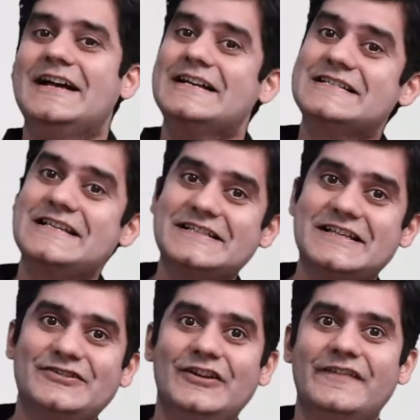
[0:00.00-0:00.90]

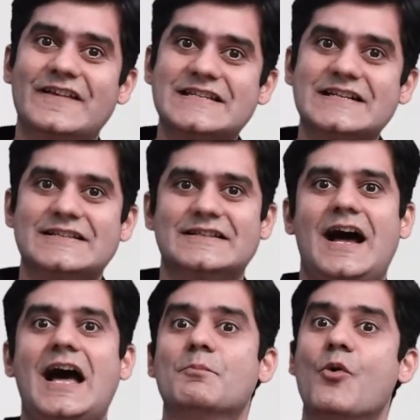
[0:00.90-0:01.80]
Successful investors
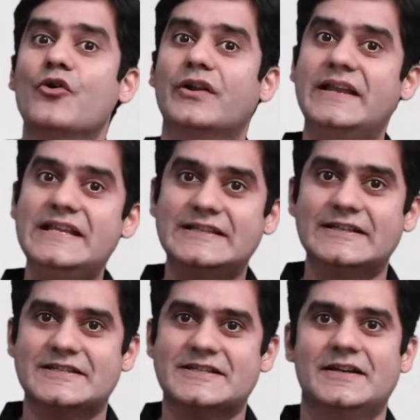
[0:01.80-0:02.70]
are more
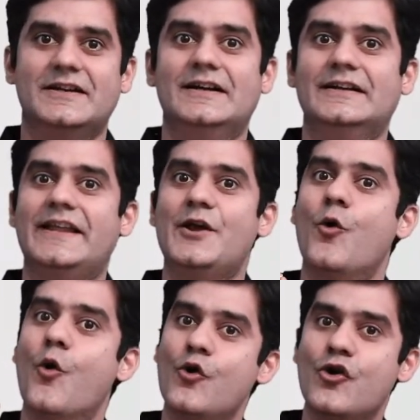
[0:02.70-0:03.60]
researched. They
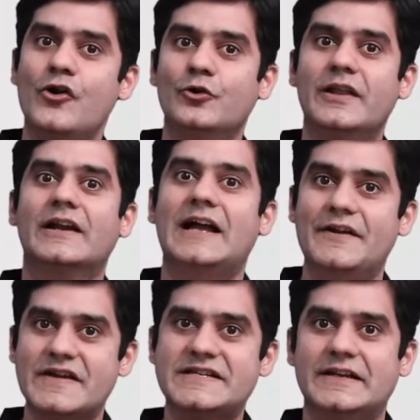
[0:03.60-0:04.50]
hold on to their
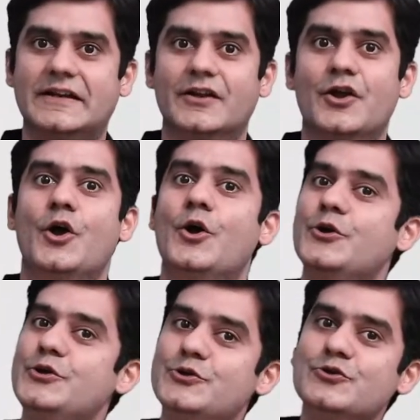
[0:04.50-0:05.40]
conviction.
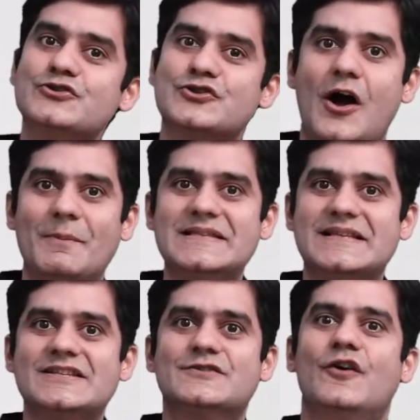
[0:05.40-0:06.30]
Use common
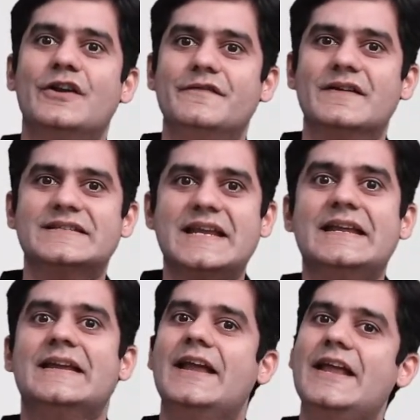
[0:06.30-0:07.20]
sense for
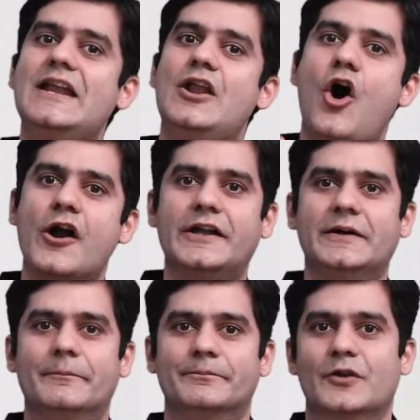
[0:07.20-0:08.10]
investing in long
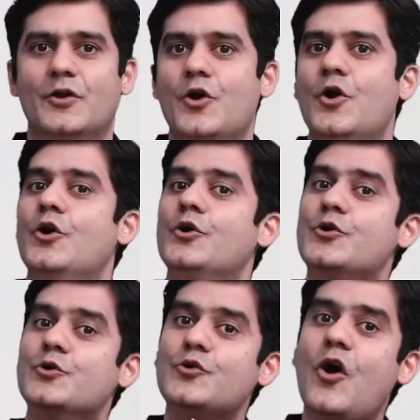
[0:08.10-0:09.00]
term.
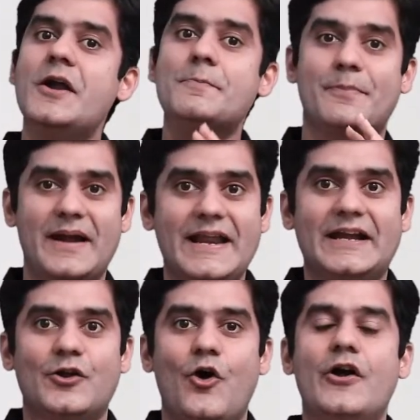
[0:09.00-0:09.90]
Do not
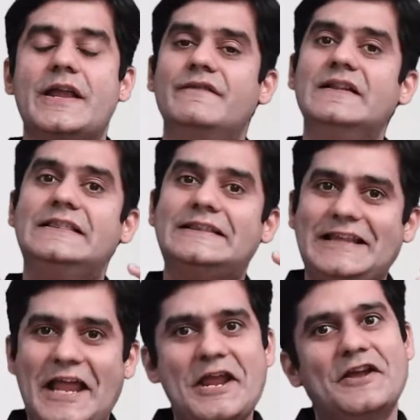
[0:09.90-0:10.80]
predict or even
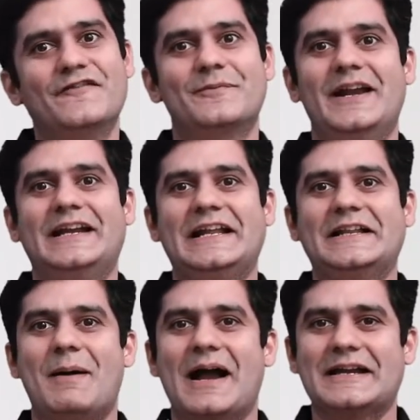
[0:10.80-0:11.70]
think of predicting
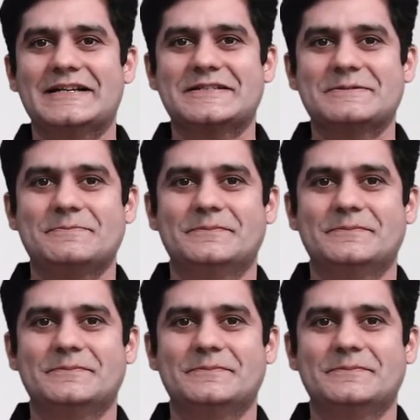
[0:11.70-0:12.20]
the markets.